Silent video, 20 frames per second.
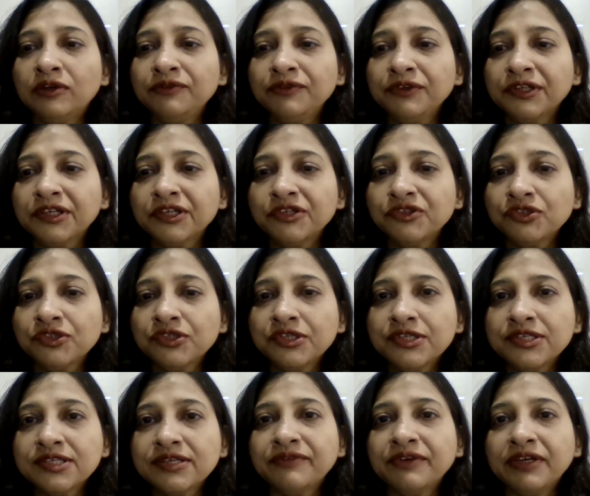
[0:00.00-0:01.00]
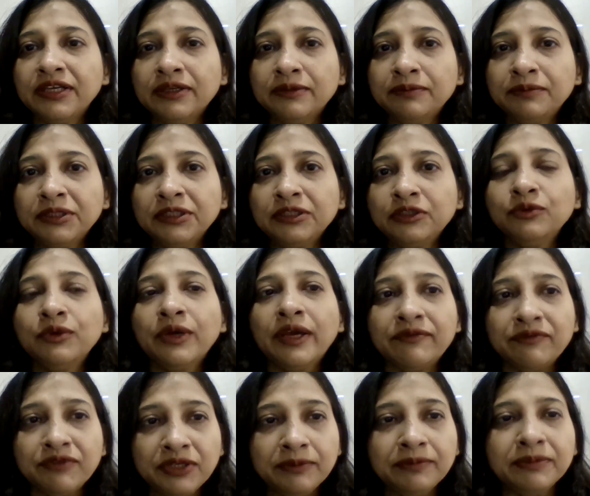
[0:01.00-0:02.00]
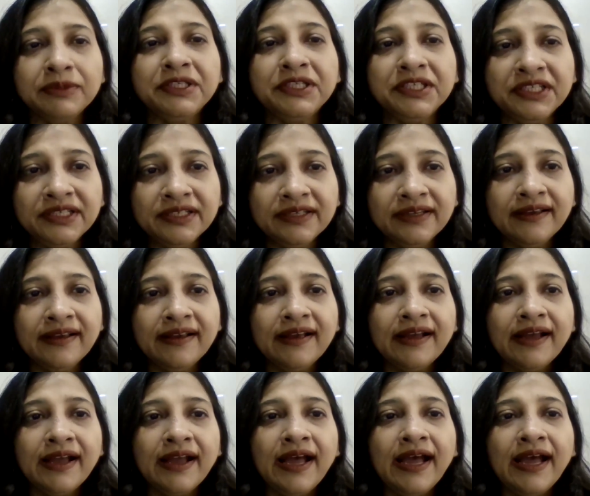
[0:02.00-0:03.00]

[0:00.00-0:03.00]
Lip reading: qualification is available to everybody,